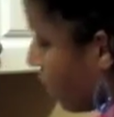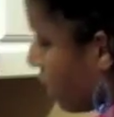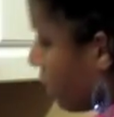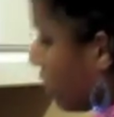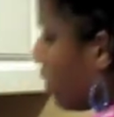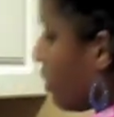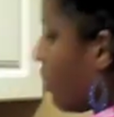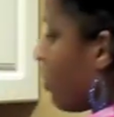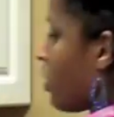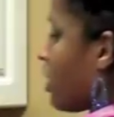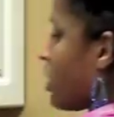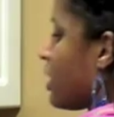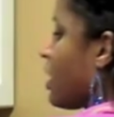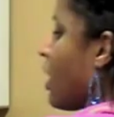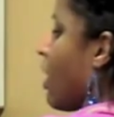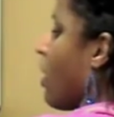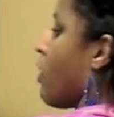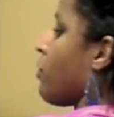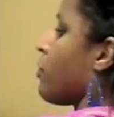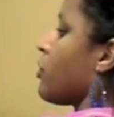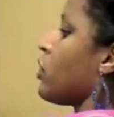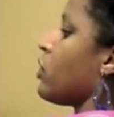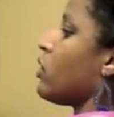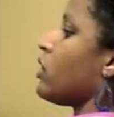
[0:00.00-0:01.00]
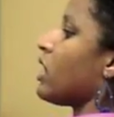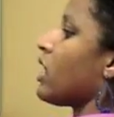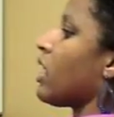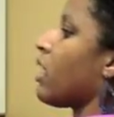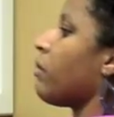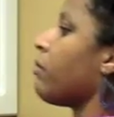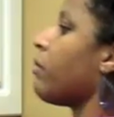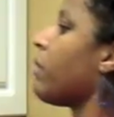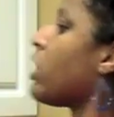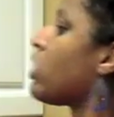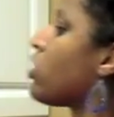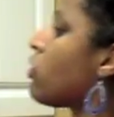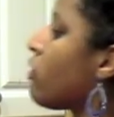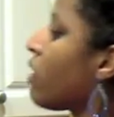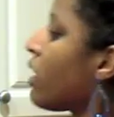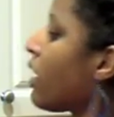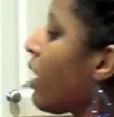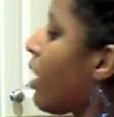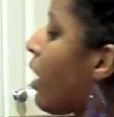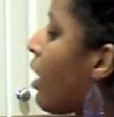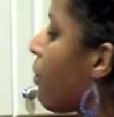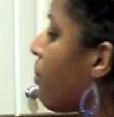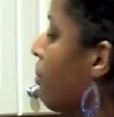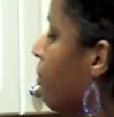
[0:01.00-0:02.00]
Notice how I'm using a measuring
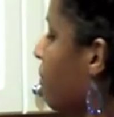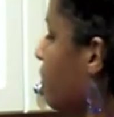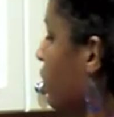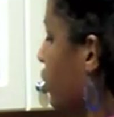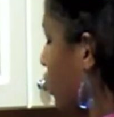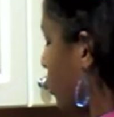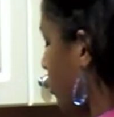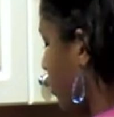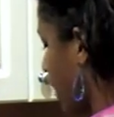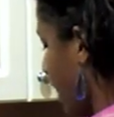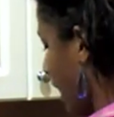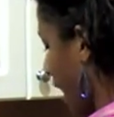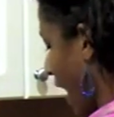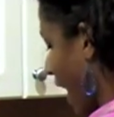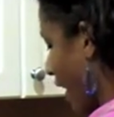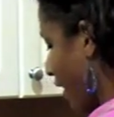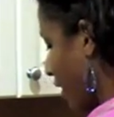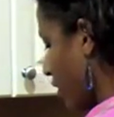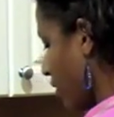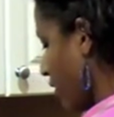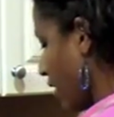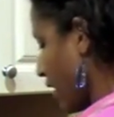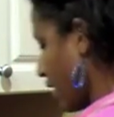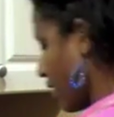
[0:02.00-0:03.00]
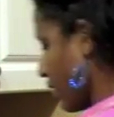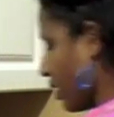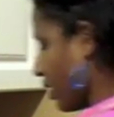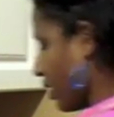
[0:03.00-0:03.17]
cup to be accurate.